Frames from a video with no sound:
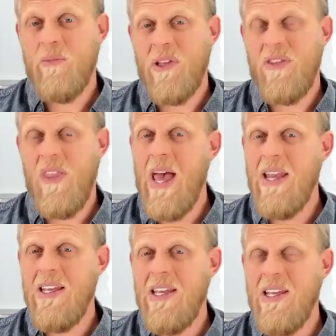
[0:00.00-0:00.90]
But
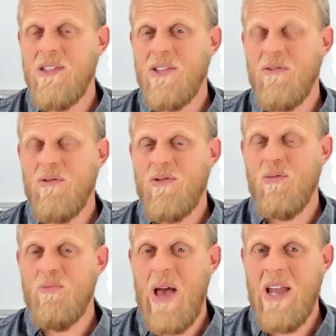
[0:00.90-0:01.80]
that is
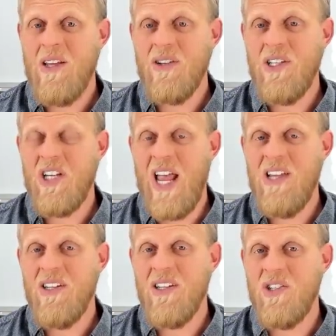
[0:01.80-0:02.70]
dramatically
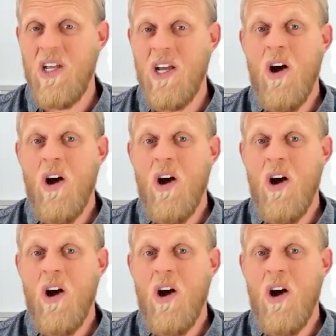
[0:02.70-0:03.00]
changing this year.